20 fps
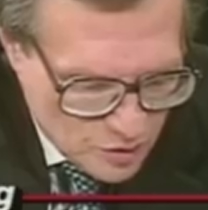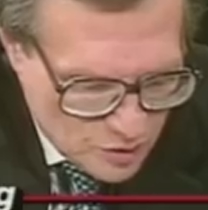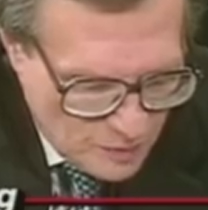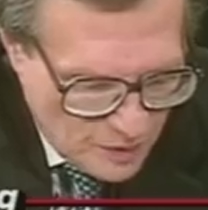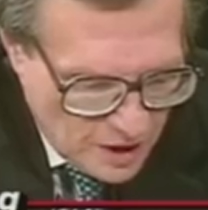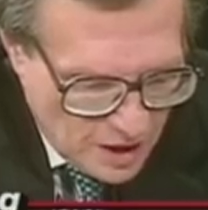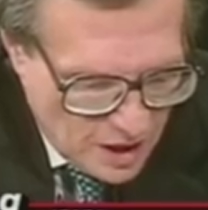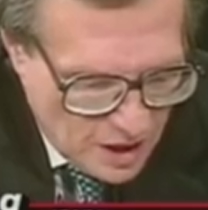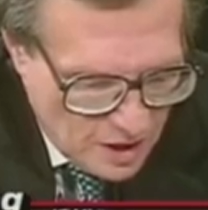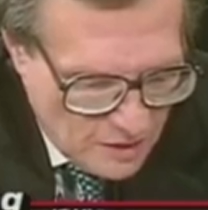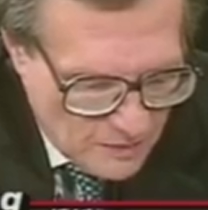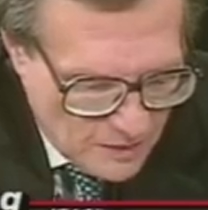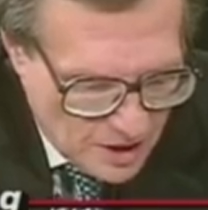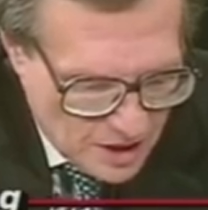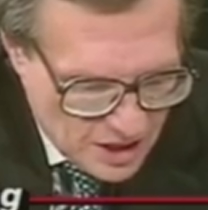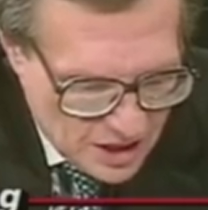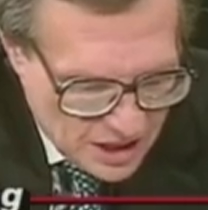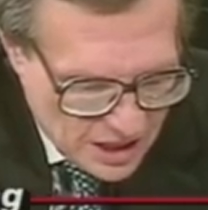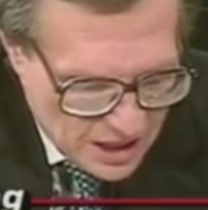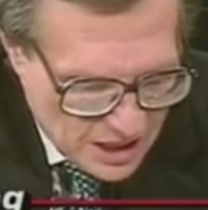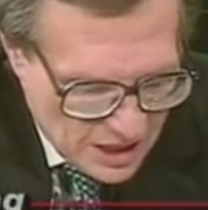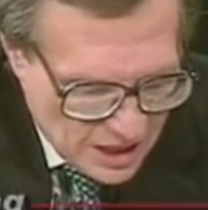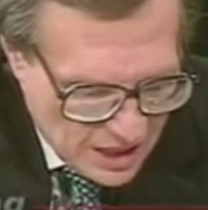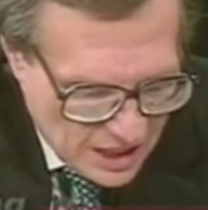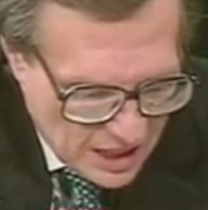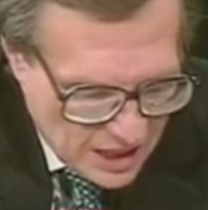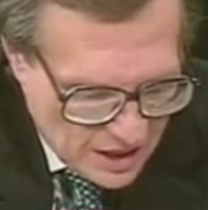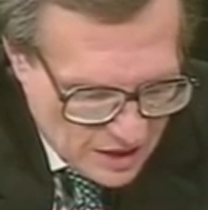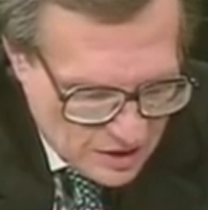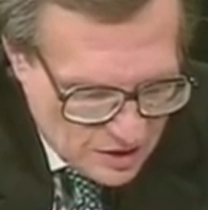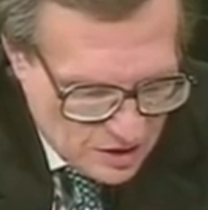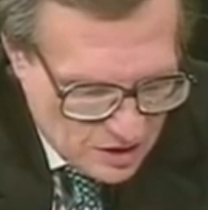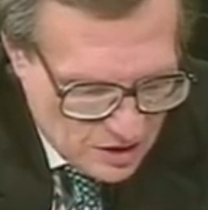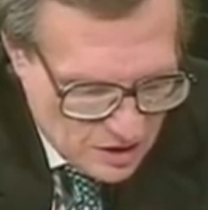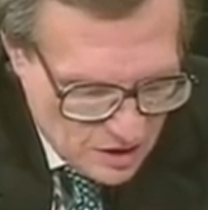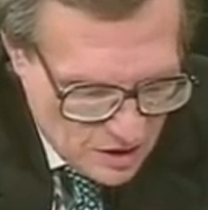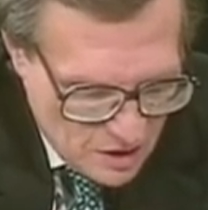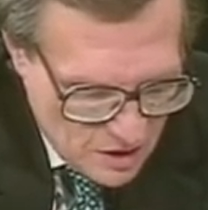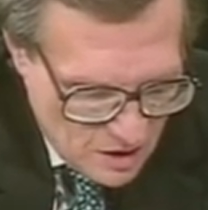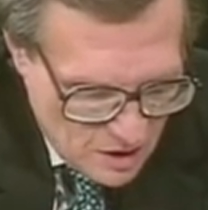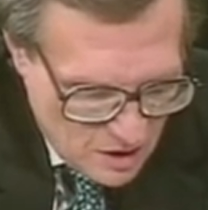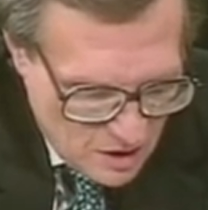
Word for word: You spent a lot of money taking ads